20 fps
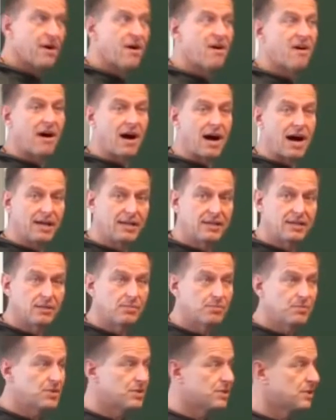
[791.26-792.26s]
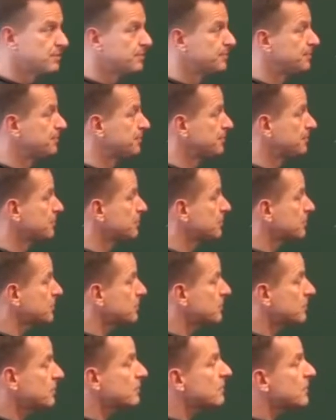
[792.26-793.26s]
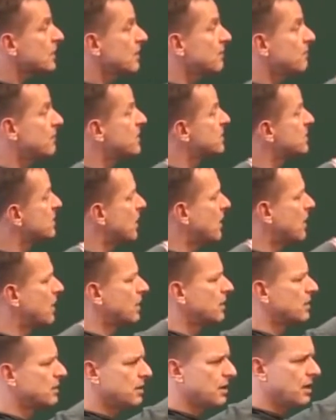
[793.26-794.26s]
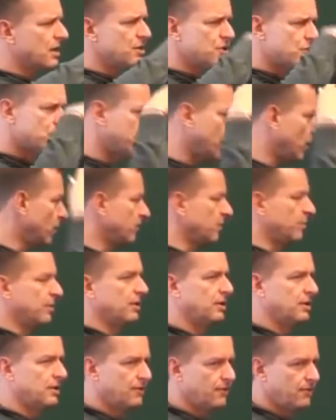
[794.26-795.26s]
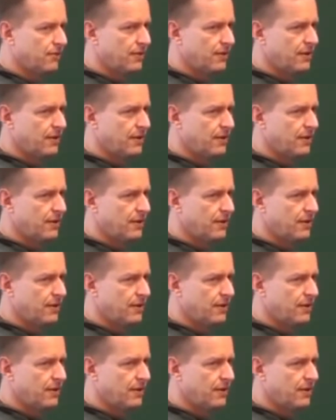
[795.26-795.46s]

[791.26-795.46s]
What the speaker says: and there are items which are unsolvable.